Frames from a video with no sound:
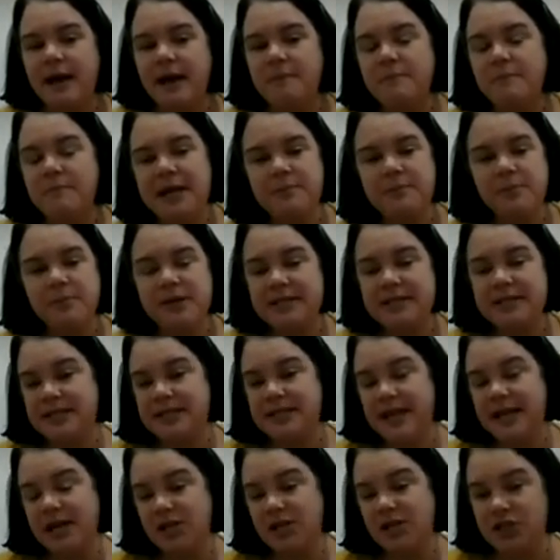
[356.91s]
Many
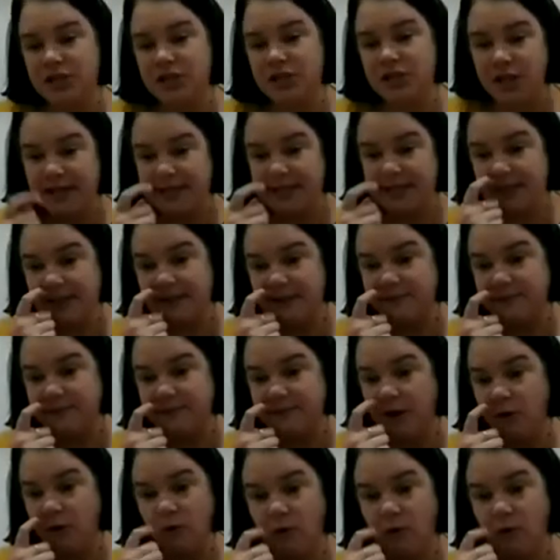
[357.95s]
presentations I deliver